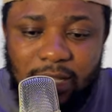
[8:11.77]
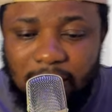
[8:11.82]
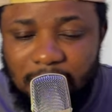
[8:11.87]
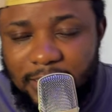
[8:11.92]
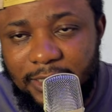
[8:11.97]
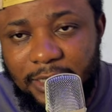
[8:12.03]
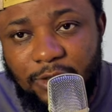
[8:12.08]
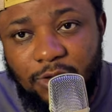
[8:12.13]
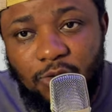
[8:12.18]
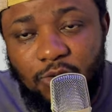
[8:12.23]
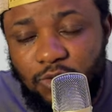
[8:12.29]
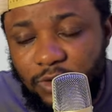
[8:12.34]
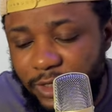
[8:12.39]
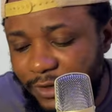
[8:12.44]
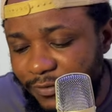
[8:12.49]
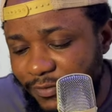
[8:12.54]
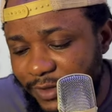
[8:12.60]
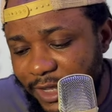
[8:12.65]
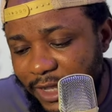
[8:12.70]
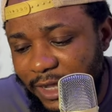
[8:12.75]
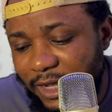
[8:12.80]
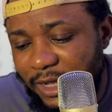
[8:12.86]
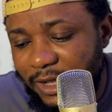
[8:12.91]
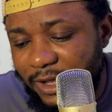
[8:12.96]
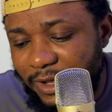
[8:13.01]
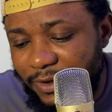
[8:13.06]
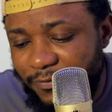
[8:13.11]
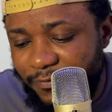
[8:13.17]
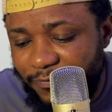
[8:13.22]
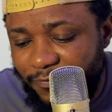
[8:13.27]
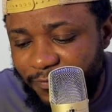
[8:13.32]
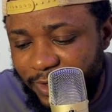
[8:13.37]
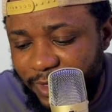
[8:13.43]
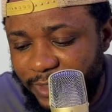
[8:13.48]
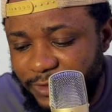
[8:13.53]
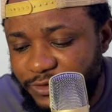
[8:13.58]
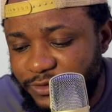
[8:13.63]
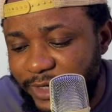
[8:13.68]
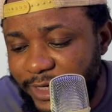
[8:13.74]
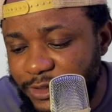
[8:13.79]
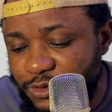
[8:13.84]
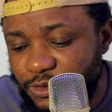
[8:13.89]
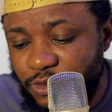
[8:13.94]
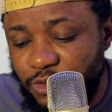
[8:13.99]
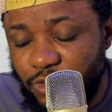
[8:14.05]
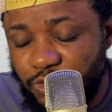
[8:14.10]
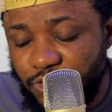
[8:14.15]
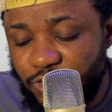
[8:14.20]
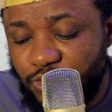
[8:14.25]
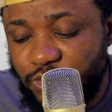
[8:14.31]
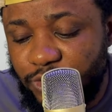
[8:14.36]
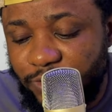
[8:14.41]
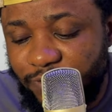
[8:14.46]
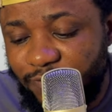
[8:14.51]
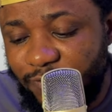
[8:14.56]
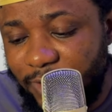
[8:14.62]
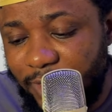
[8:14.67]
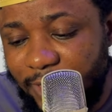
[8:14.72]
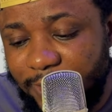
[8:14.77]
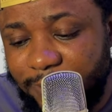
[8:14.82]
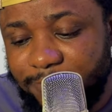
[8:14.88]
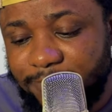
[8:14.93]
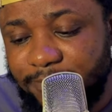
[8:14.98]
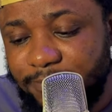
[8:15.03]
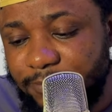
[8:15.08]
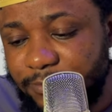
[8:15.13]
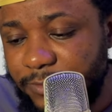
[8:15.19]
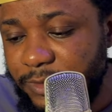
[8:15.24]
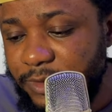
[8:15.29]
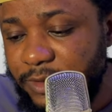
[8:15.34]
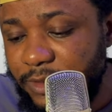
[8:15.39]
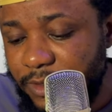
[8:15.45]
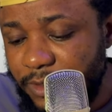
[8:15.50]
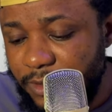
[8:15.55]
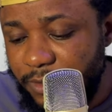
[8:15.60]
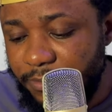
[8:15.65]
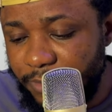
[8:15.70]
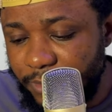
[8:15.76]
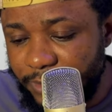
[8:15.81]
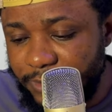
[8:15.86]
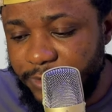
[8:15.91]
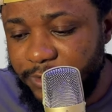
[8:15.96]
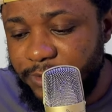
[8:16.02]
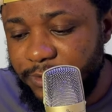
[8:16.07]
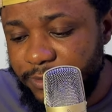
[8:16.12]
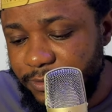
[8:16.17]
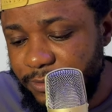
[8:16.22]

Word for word: And I don't know if they have uh, tried to control the fire, but